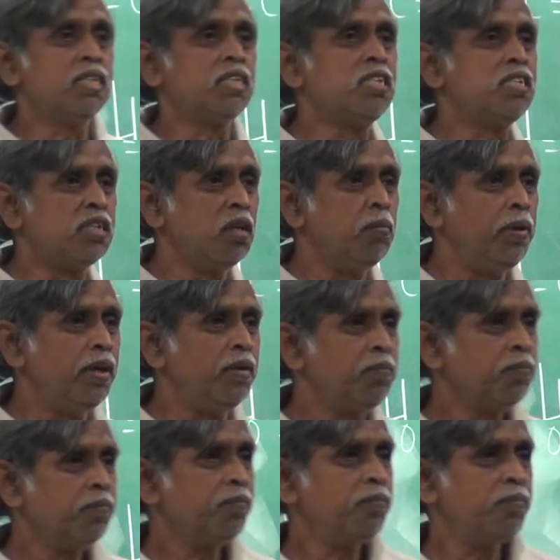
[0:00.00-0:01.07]
system B.
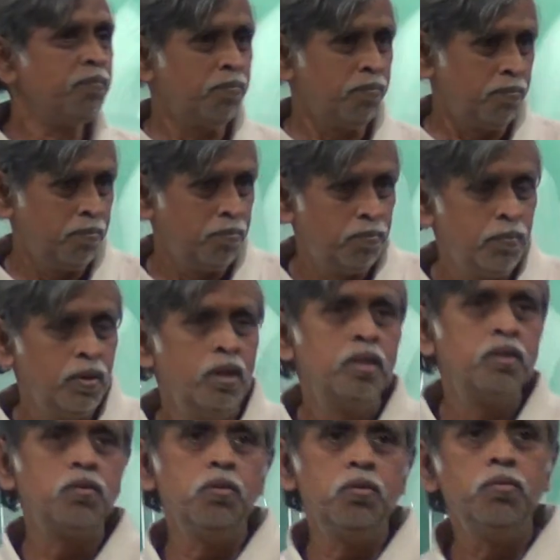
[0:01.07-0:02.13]

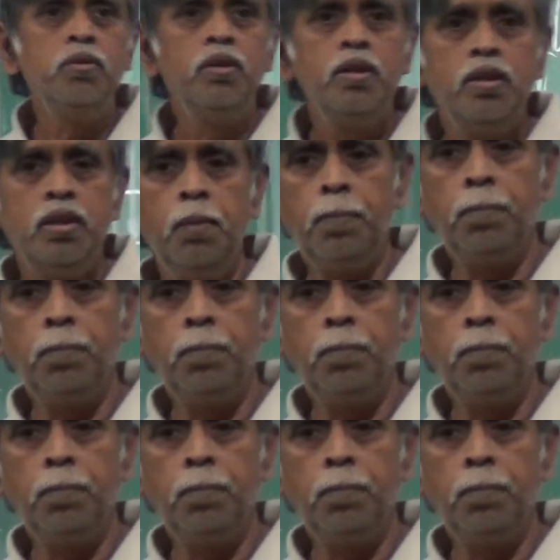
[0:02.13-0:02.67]
So the